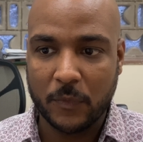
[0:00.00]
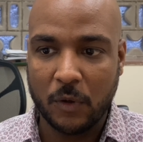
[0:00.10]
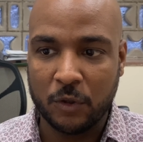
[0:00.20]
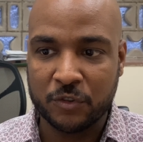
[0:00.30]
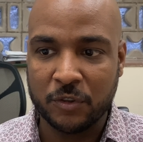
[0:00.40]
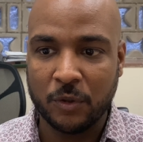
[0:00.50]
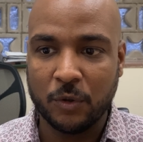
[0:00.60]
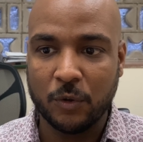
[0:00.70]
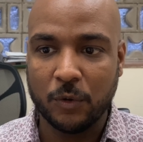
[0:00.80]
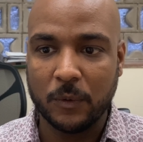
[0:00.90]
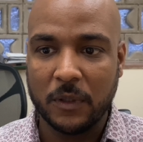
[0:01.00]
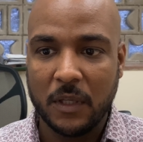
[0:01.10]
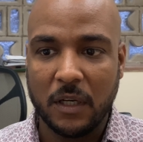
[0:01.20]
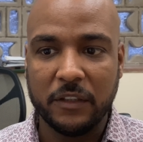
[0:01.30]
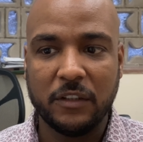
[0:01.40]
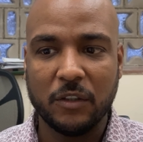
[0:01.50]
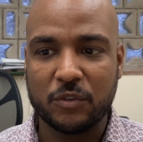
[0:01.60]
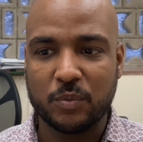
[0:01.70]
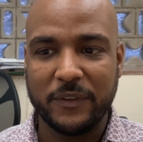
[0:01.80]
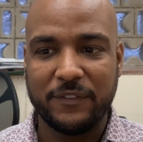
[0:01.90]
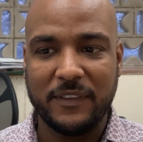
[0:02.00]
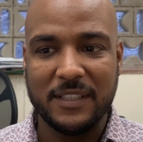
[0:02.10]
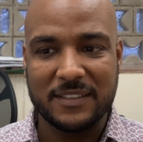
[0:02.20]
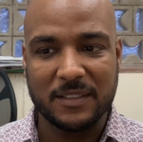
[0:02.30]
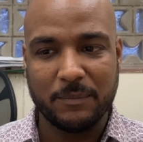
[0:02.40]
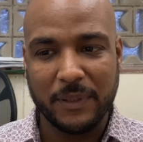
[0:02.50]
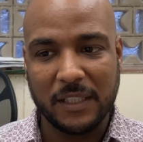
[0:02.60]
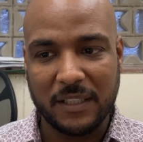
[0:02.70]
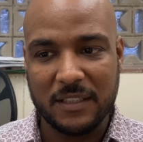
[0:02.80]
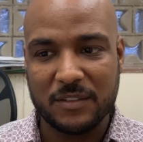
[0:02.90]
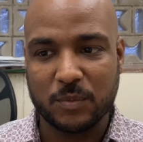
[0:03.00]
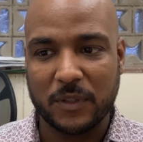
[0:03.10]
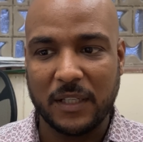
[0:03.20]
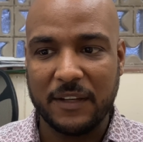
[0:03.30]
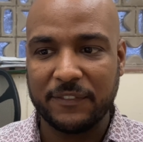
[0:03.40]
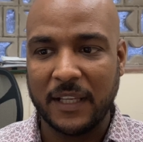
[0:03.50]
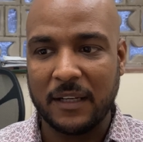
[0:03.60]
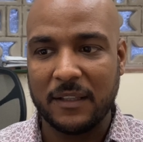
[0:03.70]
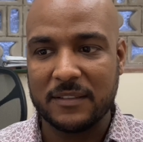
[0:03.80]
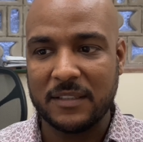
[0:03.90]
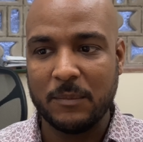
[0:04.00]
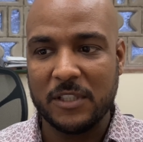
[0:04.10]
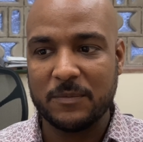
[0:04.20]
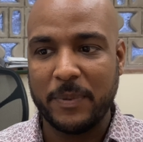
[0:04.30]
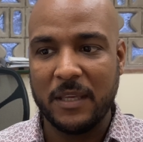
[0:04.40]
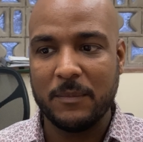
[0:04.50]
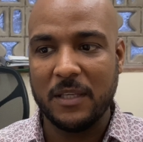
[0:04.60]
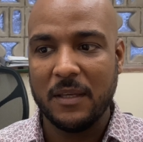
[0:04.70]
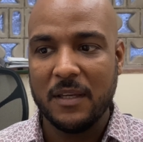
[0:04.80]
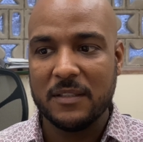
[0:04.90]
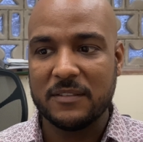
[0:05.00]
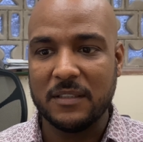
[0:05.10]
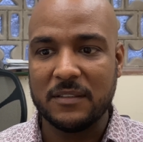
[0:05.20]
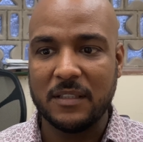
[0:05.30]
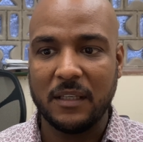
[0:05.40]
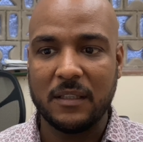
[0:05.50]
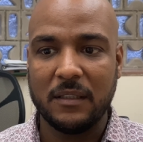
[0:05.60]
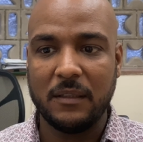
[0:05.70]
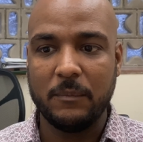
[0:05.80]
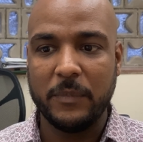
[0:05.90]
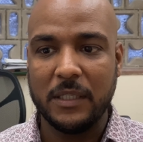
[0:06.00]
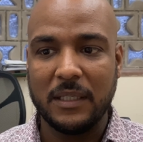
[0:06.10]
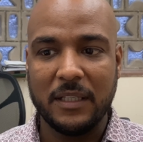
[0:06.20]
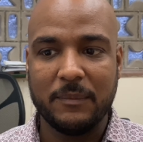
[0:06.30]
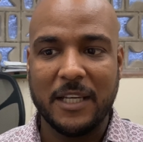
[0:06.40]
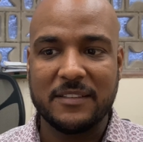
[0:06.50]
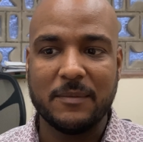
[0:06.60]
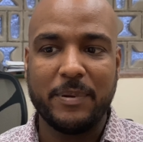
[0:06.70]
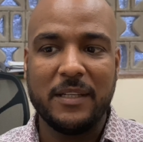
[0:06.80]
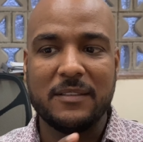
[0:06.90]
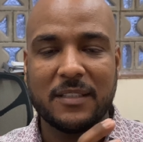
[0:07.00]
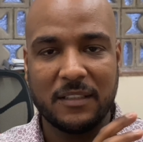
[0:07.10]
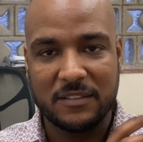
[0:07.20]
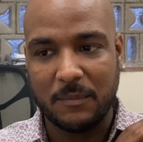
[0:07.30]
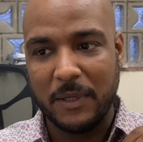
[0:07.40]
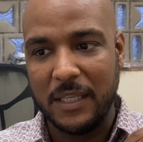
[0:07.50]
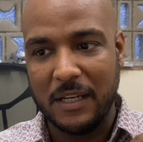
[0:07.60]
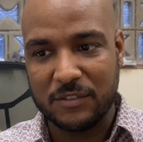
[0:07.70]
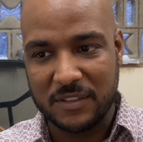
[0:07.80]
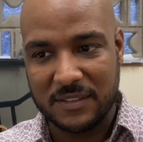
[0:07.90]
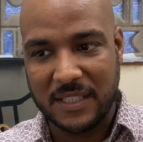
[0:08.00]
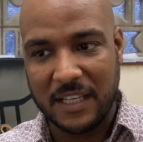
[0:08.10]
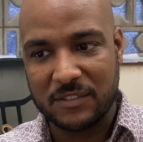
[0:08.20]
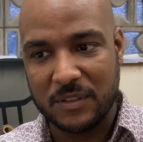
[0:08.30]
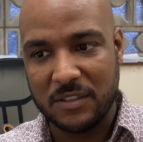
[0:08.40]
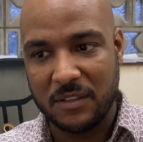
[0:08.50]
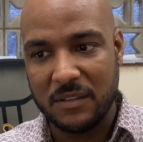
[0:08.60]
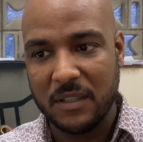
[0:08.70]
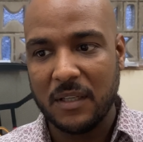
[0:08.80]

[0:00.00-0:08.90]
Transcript: Also, adults with disabilities were left out of the stimulus payment since they could be claimed as dependents on somebody else's tax return.